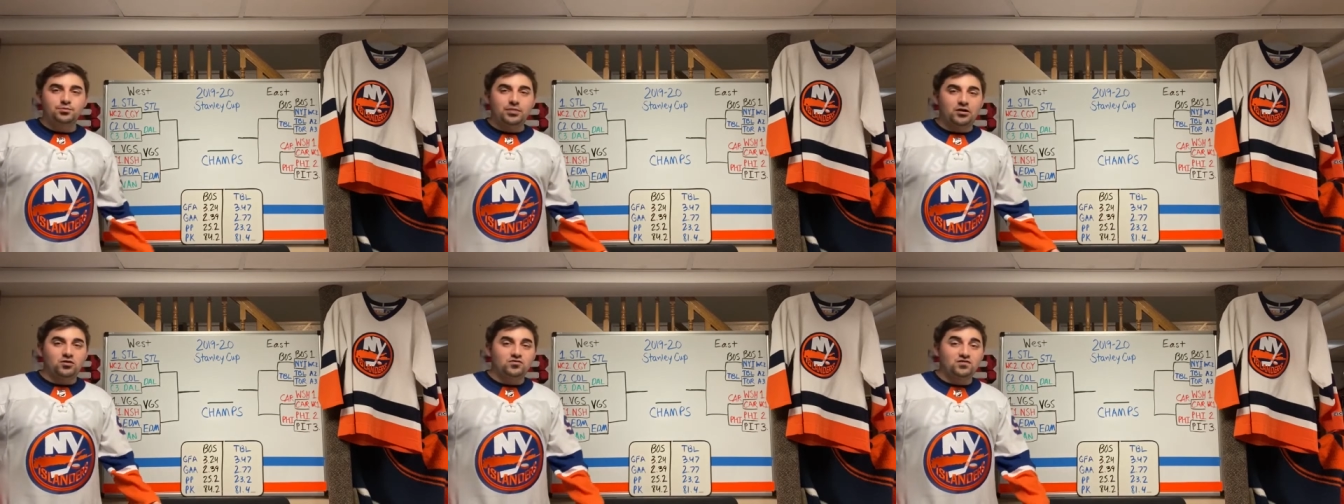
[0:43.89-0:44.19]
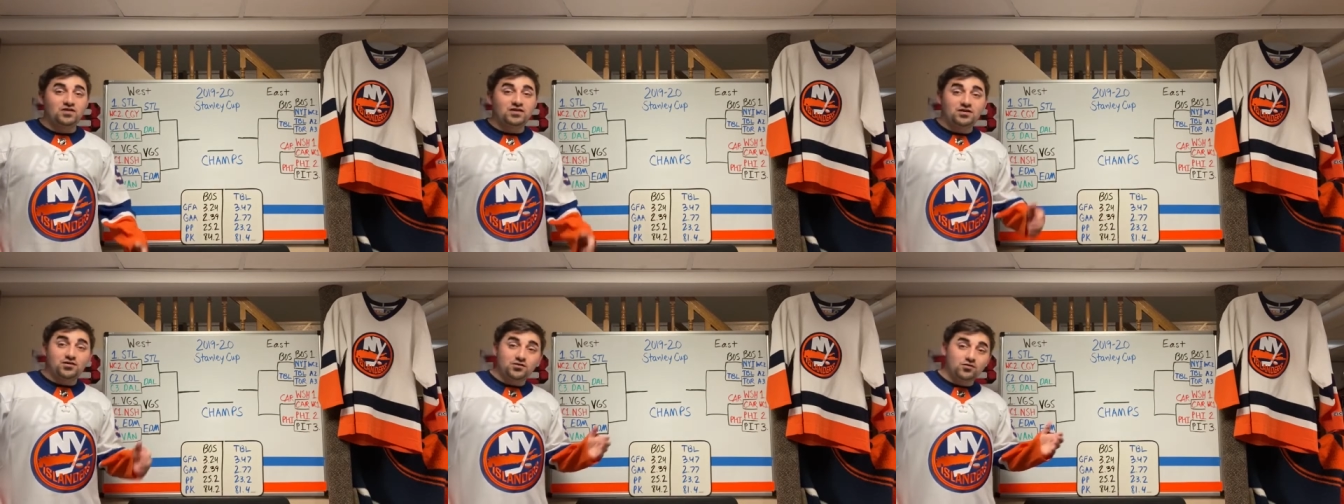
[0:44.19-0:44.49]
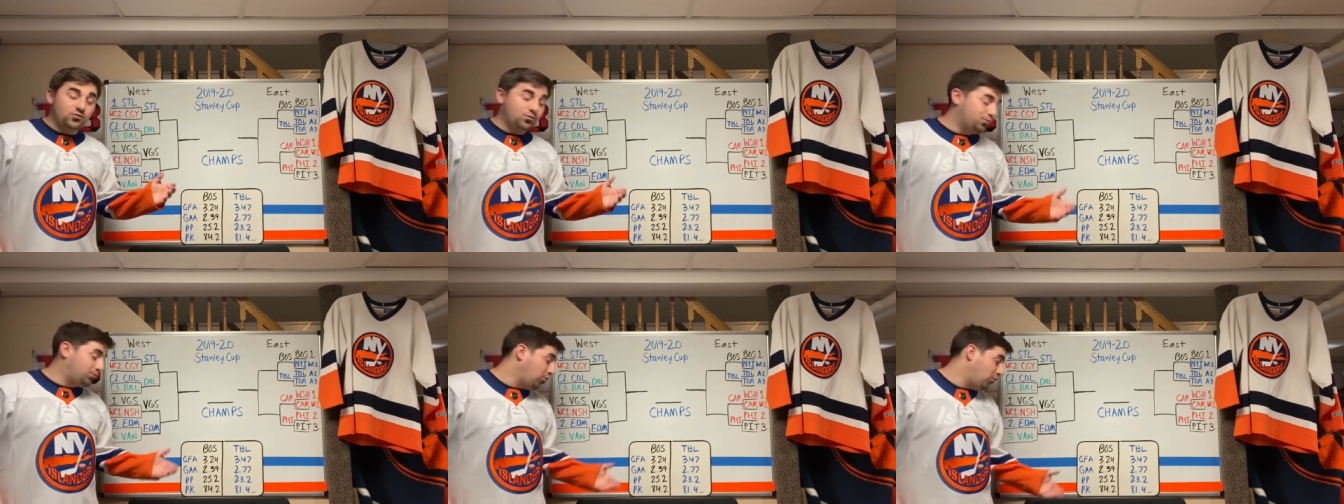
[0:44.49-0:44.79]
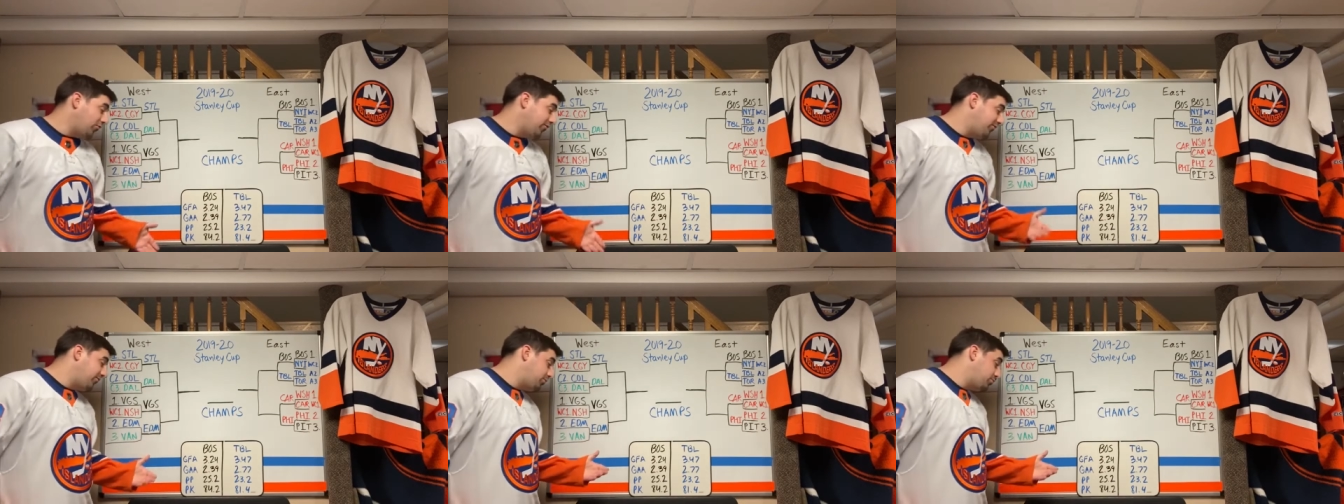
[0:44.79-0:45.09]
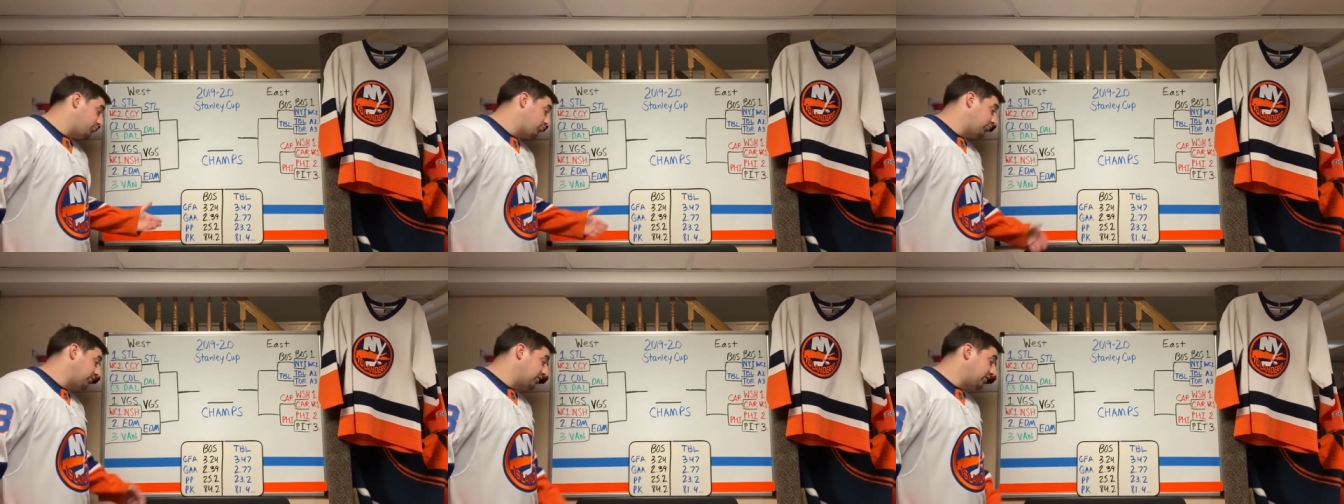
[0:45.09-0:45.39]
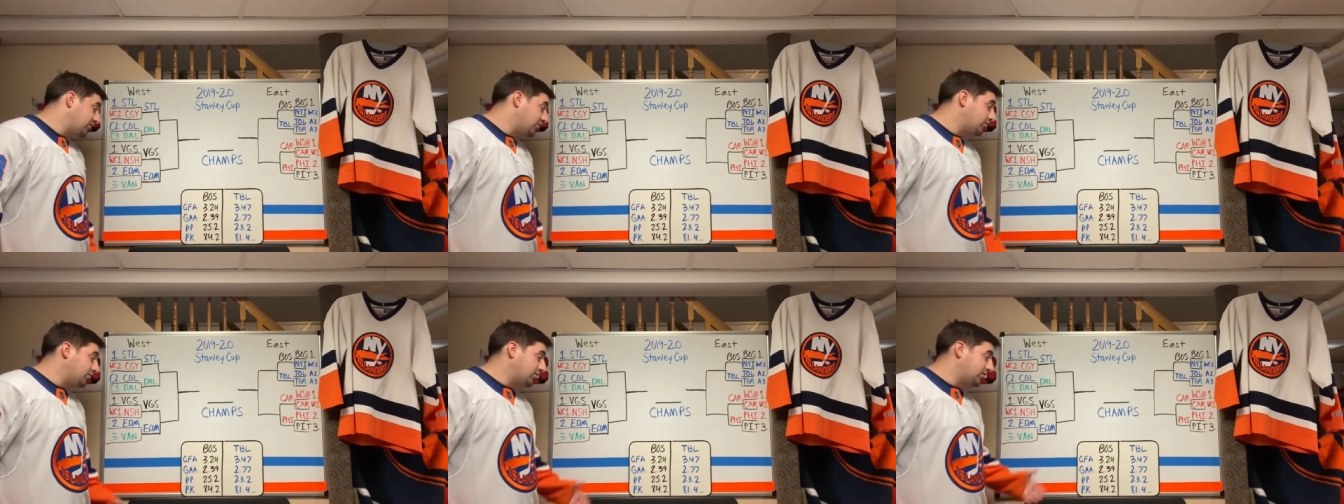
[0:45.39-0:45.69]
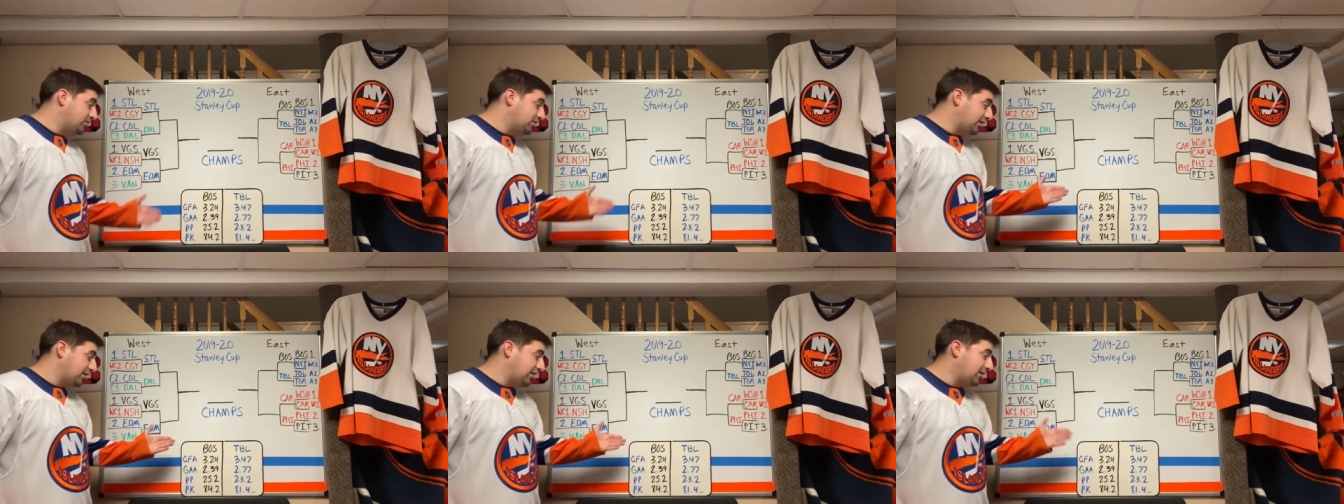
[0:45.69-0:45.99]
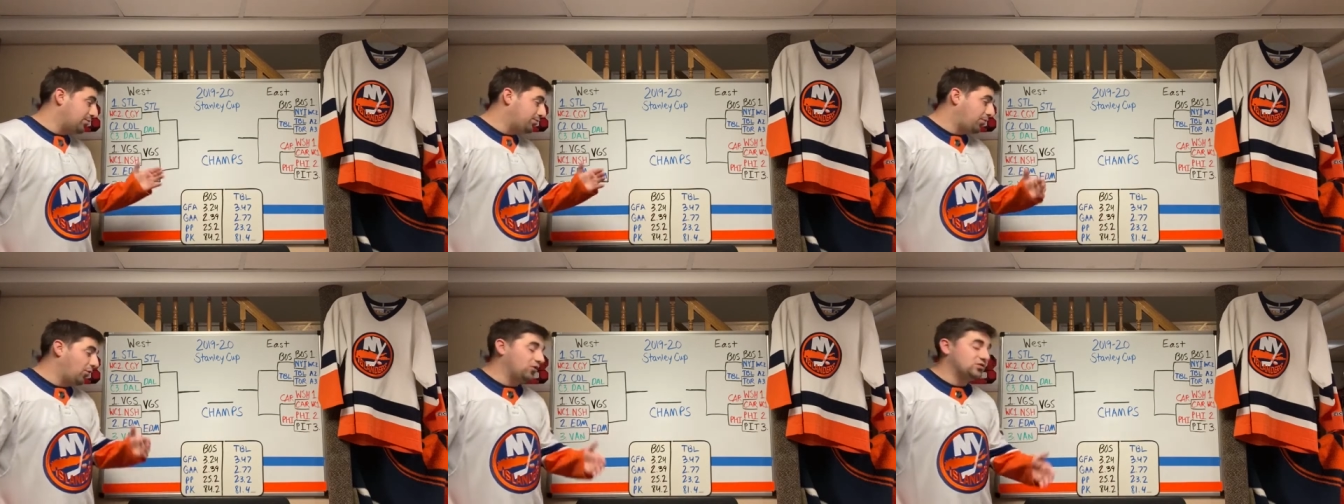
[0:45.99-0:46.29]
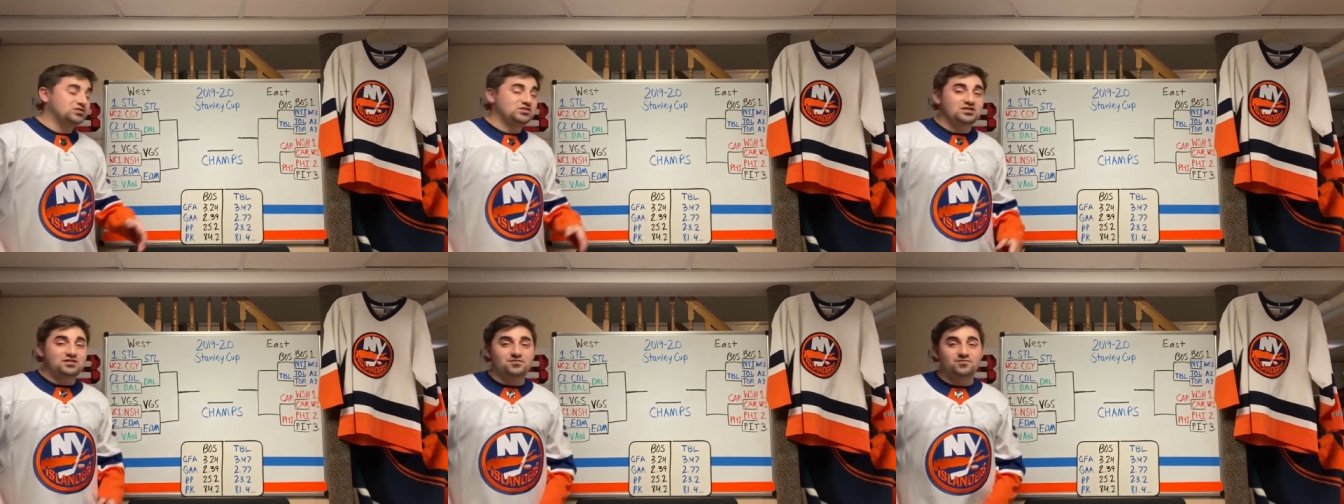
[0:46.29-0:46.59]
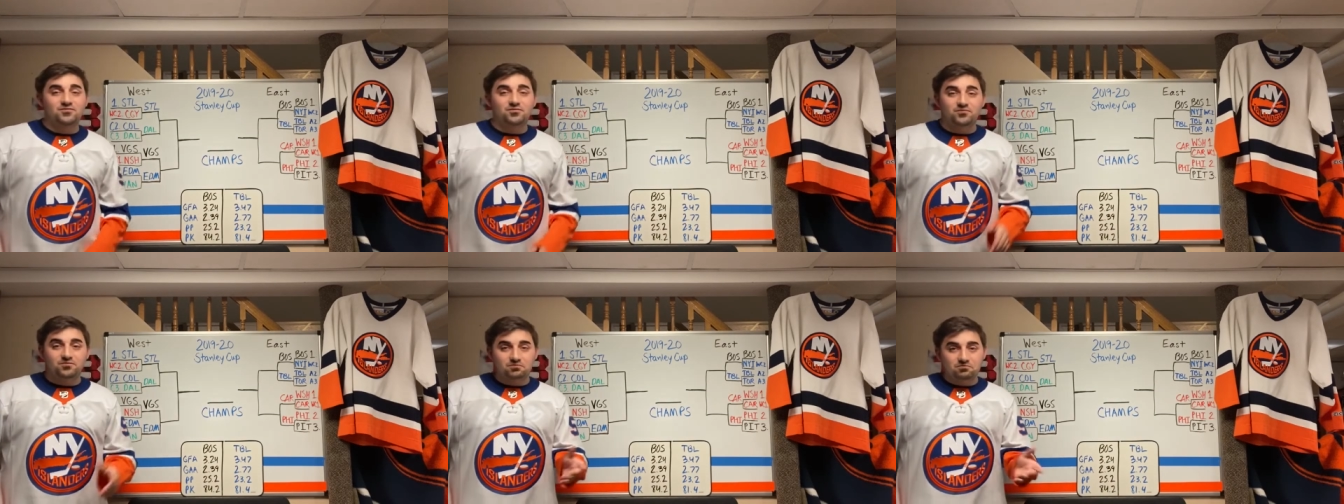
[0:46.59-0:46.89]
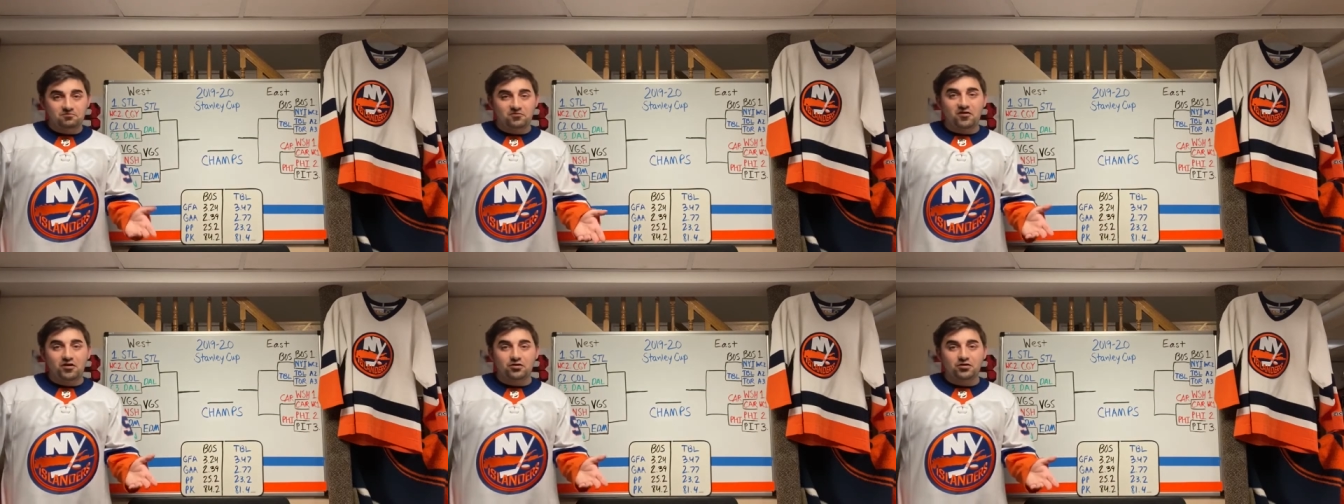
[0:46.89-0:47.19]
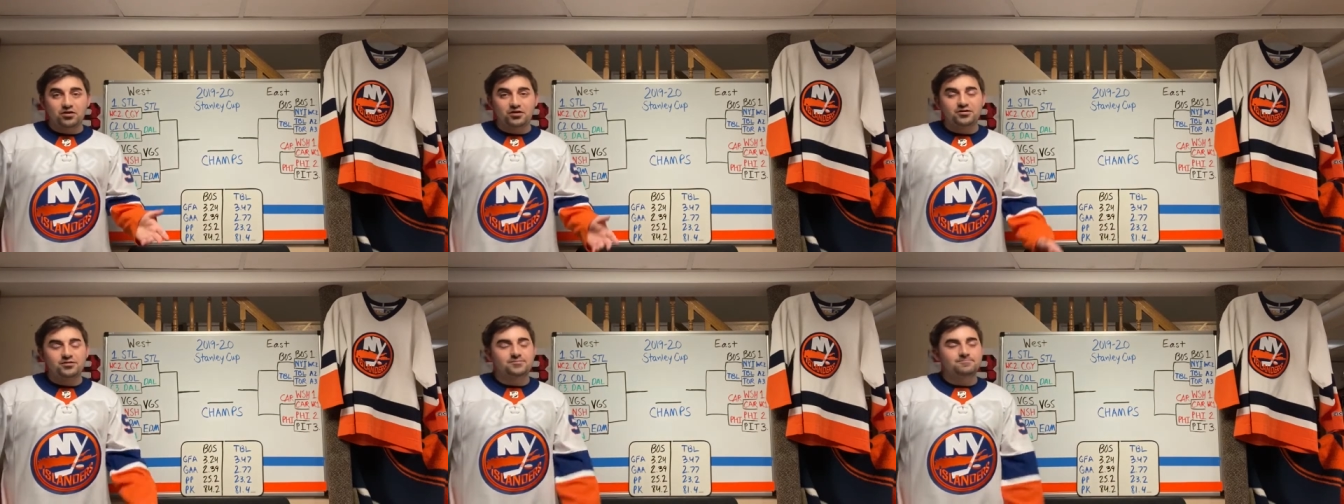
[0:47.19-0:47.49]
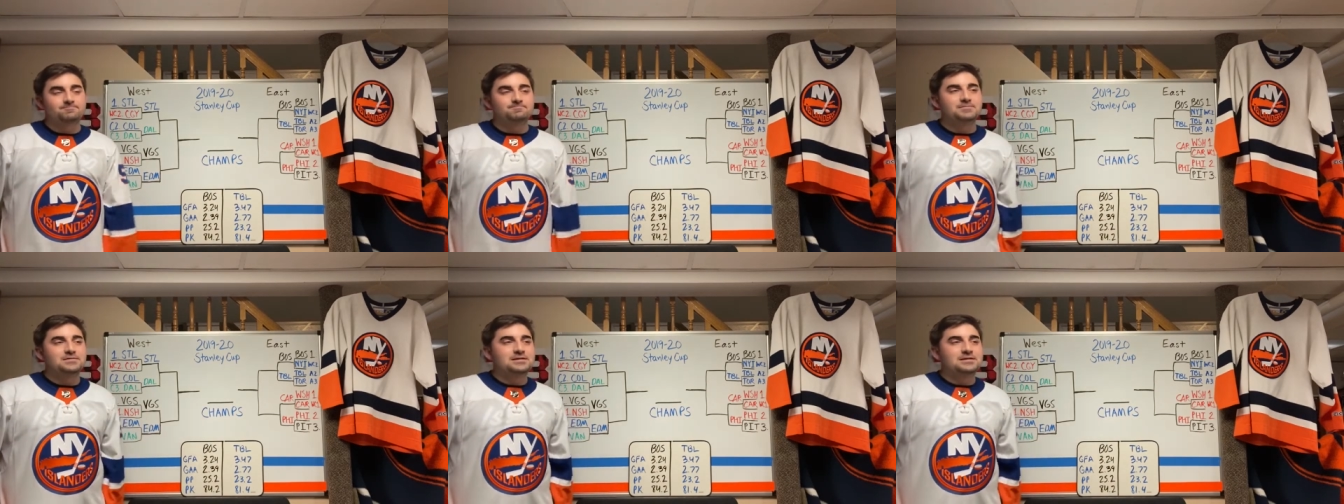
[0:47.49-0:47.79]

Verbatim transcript: Penalty kill, both pretty good. Uh, Boston, very good.